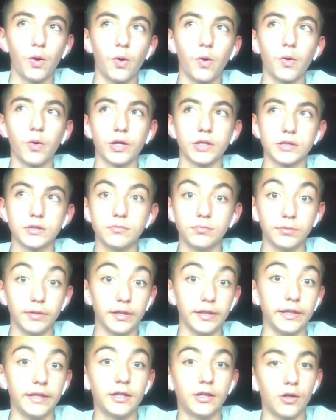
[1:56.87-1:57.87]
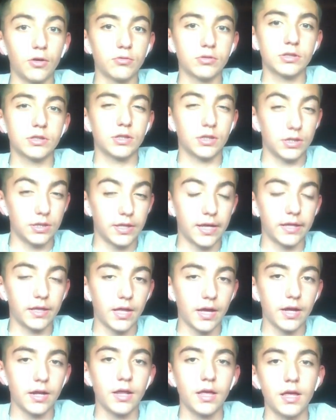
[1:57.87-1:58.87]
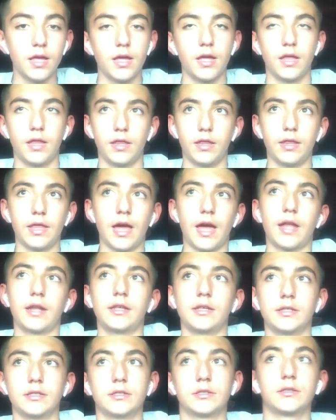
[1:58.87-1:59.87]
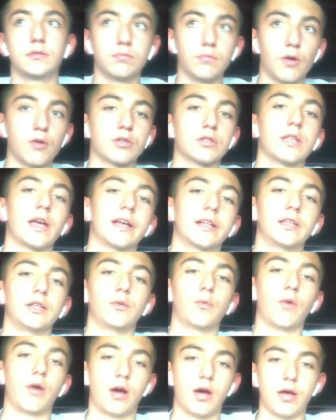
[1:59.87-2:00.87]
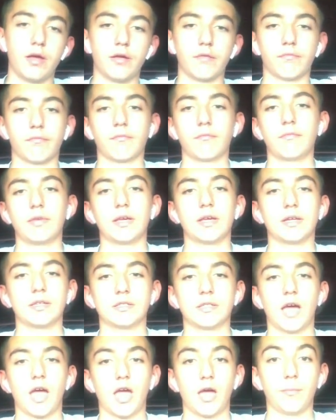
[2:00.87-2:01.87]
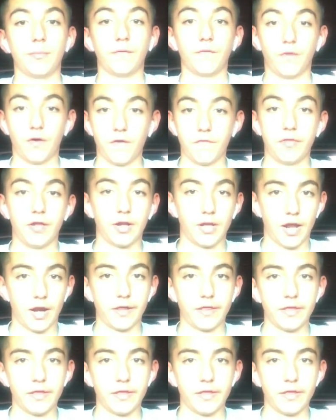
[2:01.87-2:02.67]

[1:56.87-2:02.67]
or it's really close to the deadline, that is most likely why, because I am involved in a lot